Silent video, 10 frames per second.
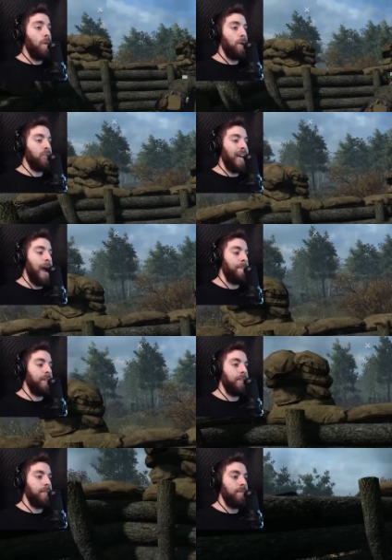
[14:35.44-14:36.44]
almost
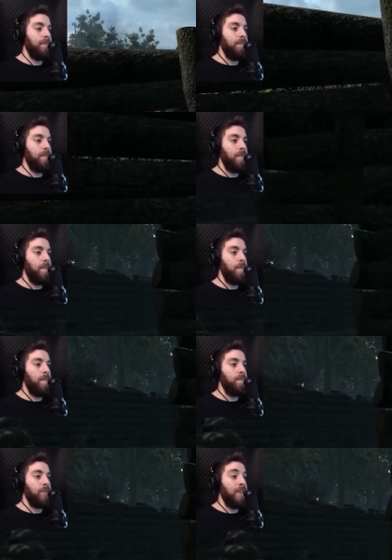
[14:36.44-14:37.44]
happened.
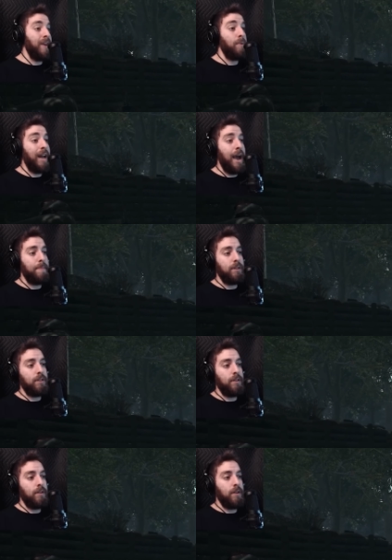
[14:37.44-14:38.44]
If that would have happened,